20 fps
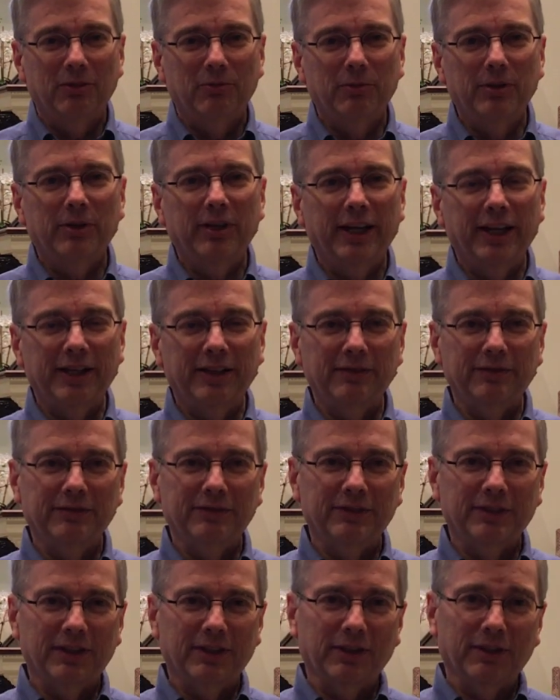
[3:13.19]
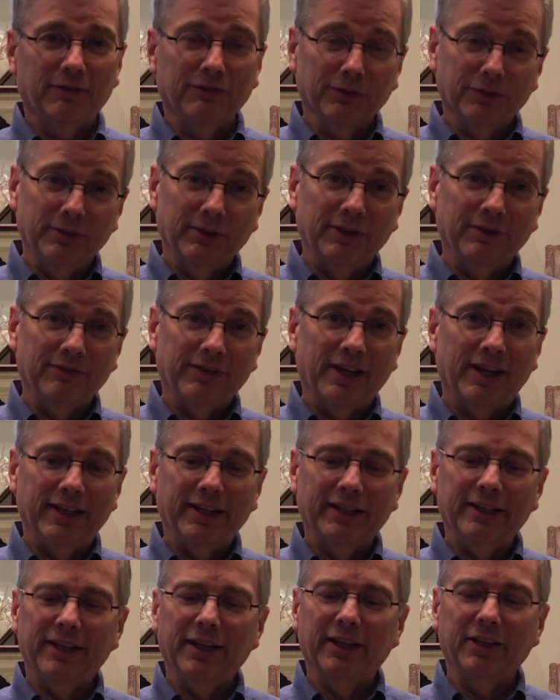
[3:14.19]
We'll have uh, the fruit of the
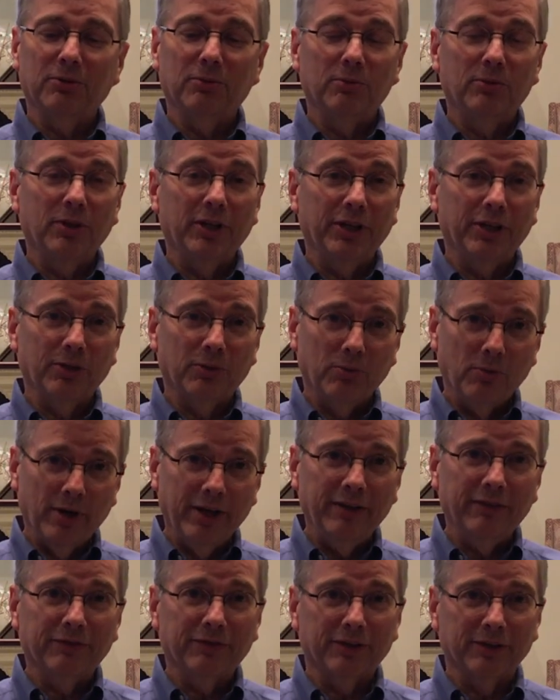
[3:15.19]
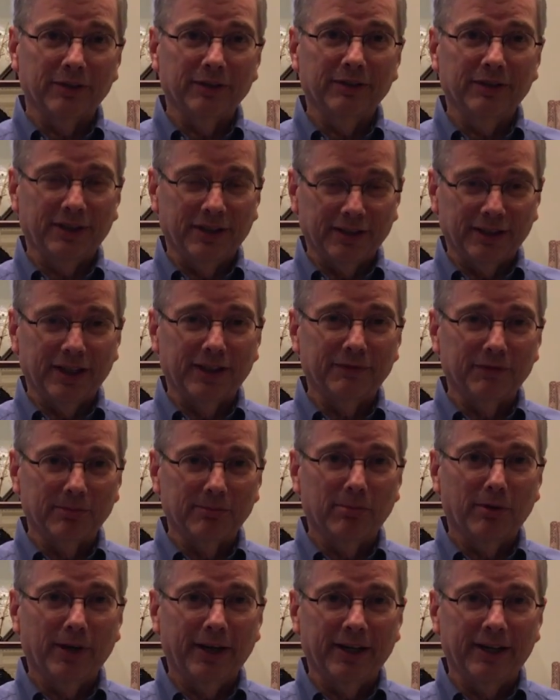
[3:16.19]
vine and a, and a wafer,
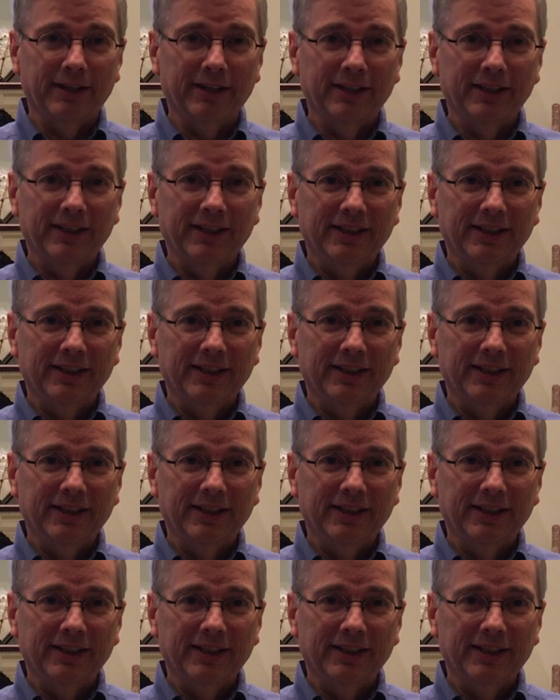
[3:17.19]
unleavened bread,